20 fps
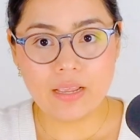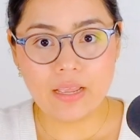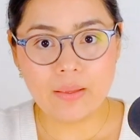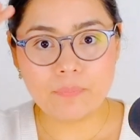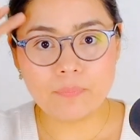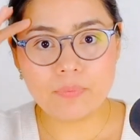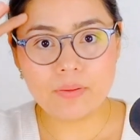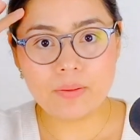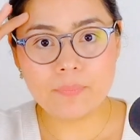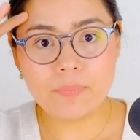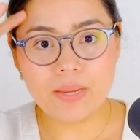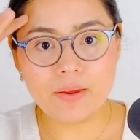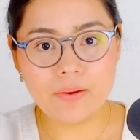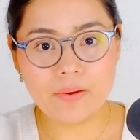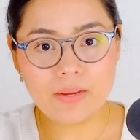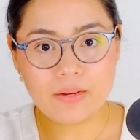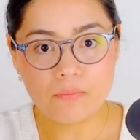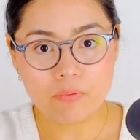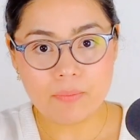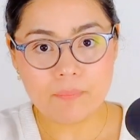I'm, I'm
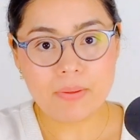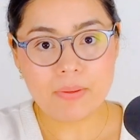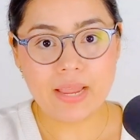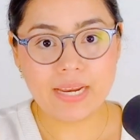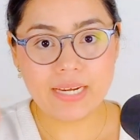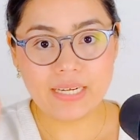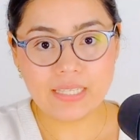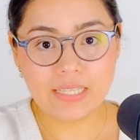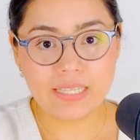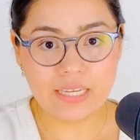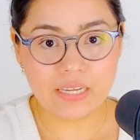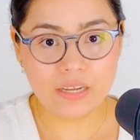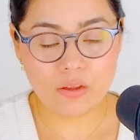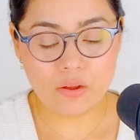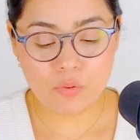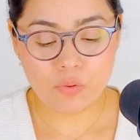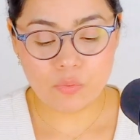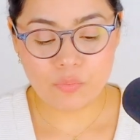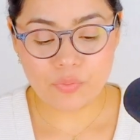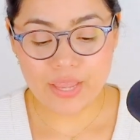hearing, remind
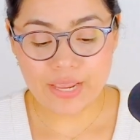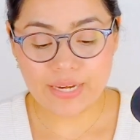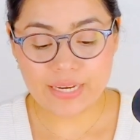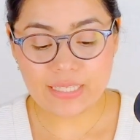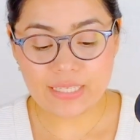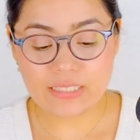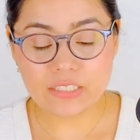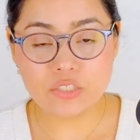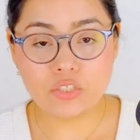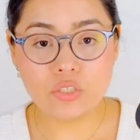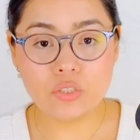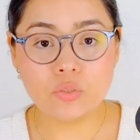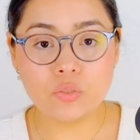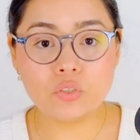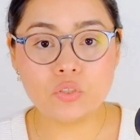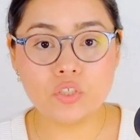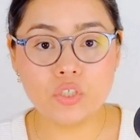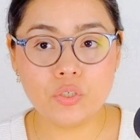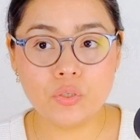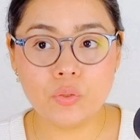Leo that it's due
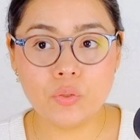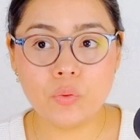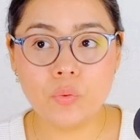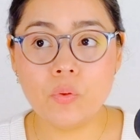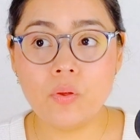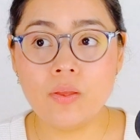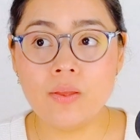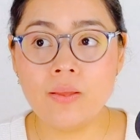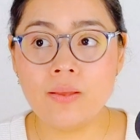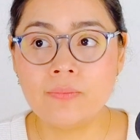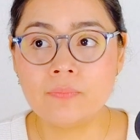to